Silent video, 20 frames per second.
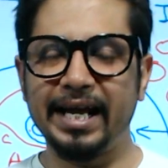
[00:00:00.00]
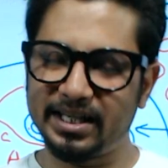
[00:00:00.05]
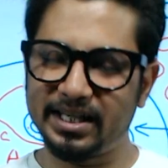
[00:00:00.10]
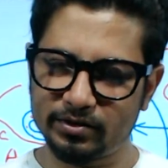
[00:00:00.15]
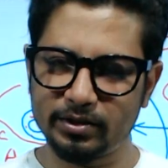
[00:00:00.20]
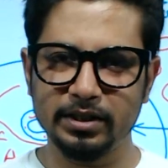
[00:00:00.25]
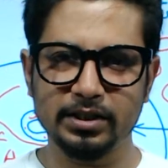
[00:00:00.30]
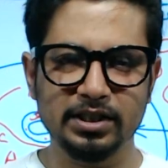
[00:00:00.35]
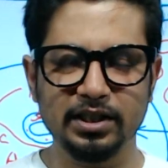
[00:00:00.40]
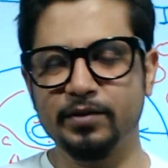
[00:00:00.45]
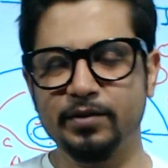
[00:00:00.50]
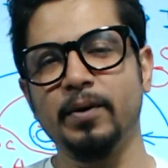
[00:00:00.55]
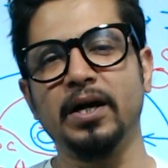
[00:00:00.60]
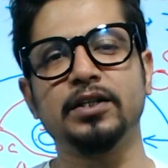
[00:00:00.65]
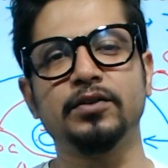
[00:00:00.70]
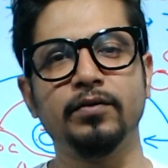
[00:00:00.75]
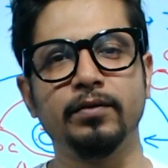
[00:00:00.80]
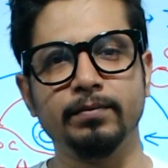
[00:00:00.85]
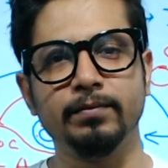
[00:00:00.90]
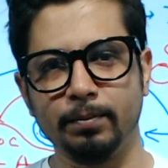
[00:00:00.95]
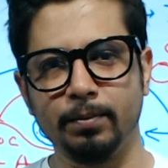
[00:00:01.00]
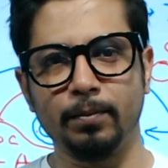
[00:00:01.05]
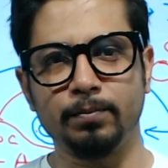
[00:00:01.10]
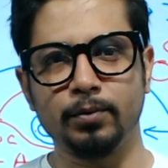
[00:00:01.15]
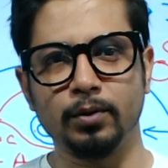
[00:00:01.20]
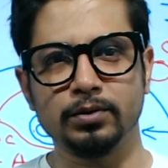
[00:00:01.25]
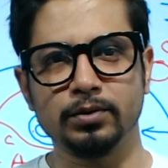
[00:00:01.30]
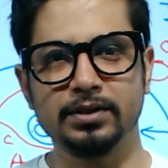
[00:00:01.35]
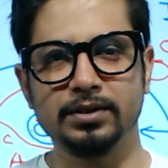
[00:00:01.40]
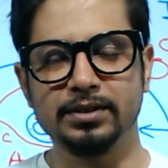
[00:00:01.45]
extrinsic pathway of
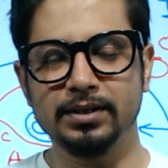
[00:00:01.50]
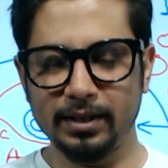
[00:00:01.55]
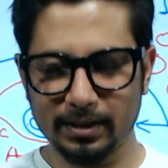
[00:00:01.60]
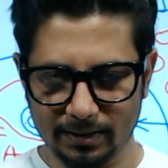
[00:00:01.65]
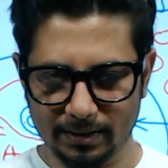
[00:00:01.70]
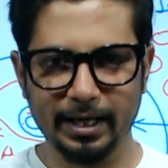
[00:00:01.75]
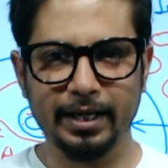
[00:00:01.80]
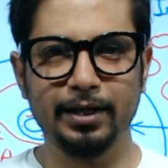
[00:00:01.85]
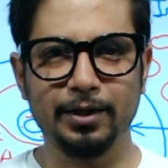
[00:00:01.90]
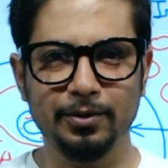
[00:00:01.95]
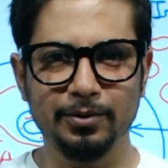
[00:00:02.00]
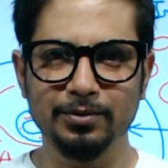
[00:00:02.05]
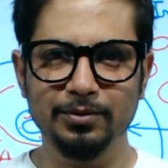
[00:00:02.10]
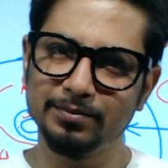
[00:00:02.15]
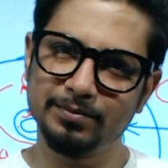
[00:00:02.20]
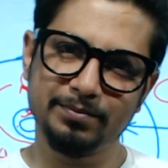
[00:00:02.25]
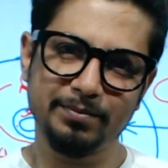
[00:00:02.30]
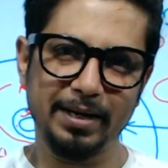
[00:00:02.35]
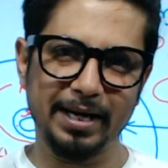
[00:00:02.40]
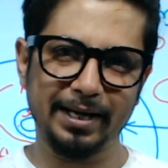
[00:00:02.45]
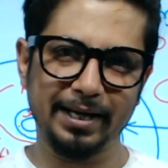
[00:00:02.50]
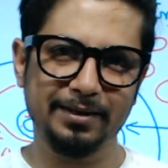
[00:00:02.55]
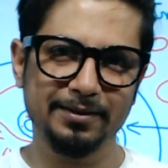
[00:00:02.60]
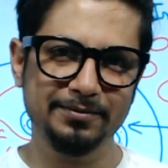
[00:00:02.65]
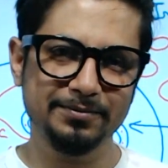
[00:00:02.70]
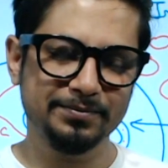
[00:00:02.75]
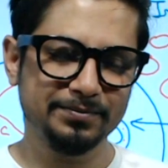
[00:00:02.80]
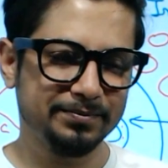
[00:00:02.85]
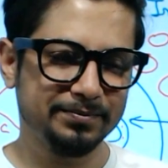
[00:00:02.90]
apoptosis thank you bye